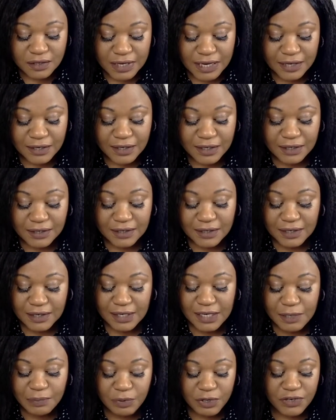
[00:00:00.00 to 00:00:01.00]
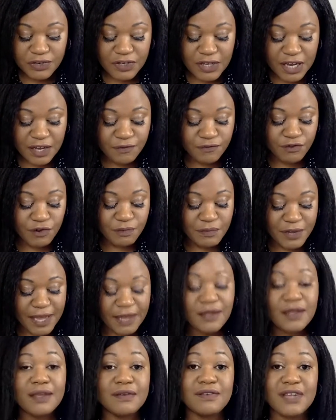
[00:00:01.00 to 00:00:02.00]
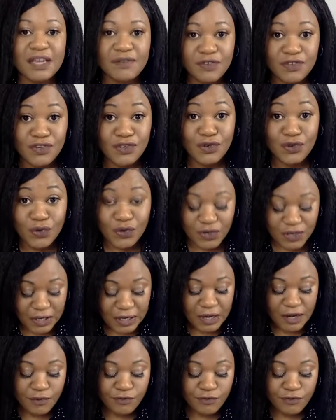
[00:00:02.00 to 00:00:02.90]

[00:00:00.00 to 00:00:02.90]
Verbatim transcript: and keeping Dave from yanking, Dave is the dog,